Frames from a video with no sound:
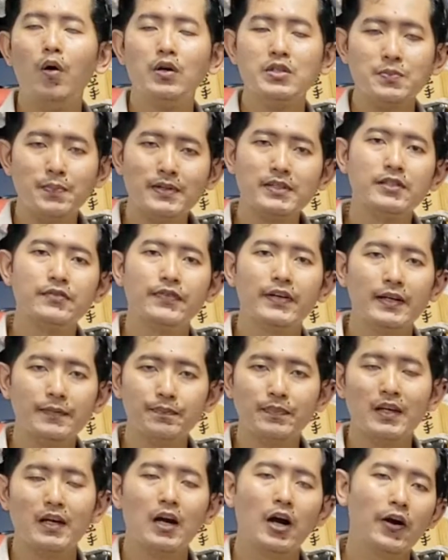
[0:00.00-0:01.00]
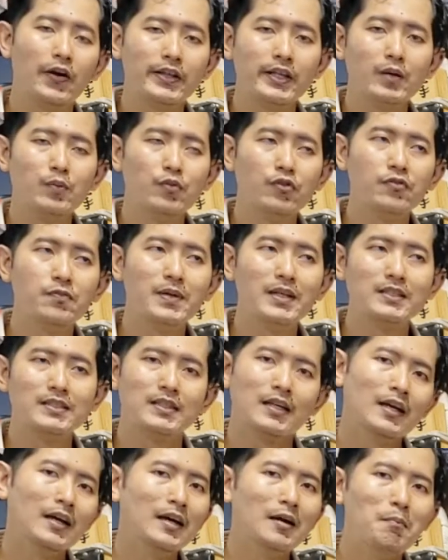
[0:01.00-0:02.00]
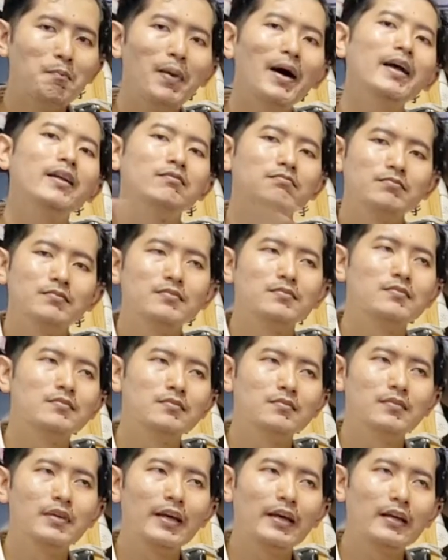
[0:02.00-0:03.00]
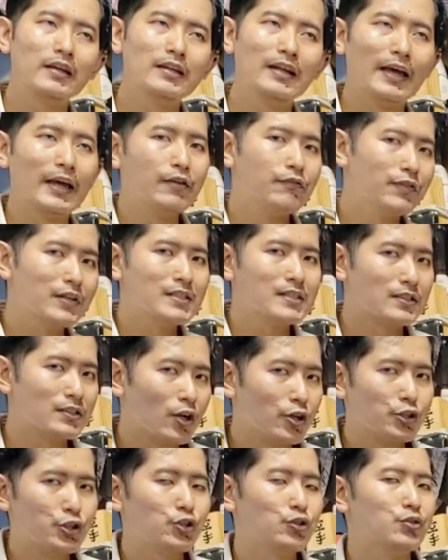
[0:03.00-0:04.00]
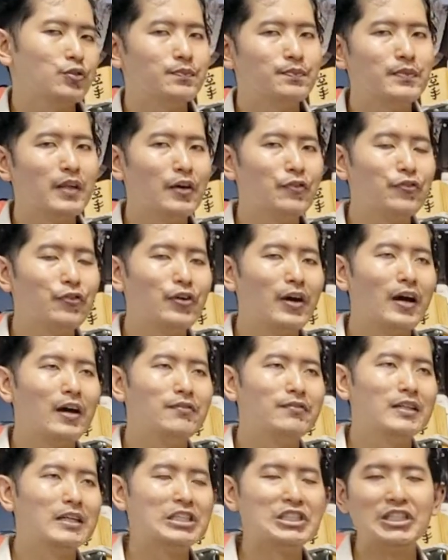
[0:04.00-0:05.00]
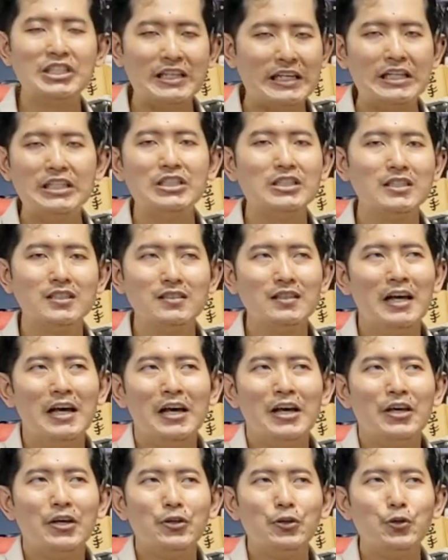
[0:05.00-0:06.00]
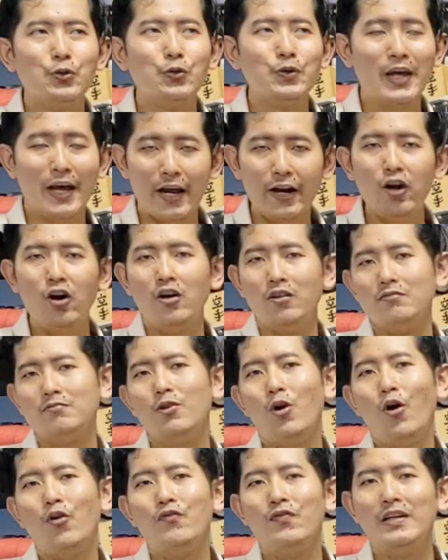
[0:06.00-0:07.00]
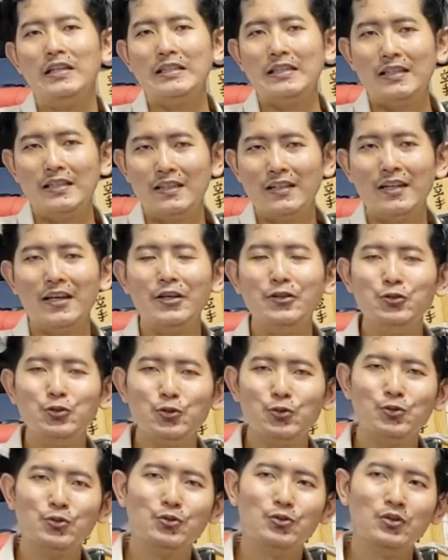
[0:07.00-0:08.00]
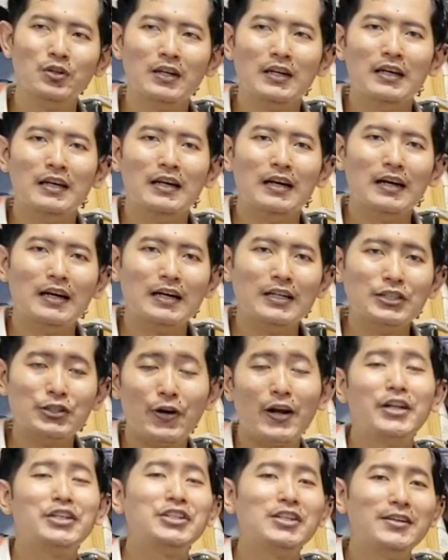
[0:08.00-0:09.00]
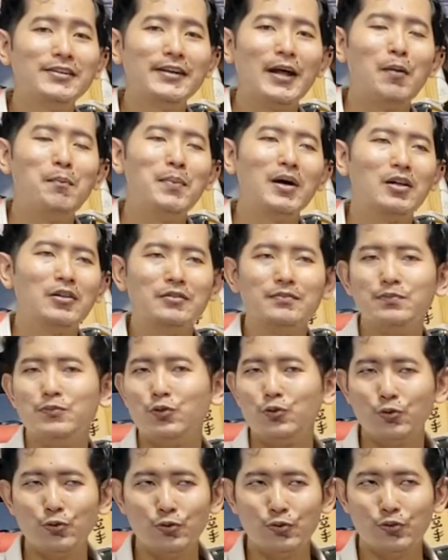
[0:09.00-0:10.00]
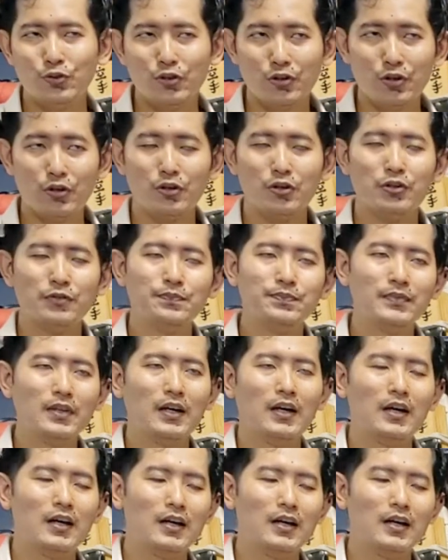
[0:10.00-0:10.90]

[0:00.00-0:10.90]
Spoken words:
more specific karate movements. But the inverse is not true. If you have the Chi-Ishi, you cannot convert it into a traditional dumbbell to do your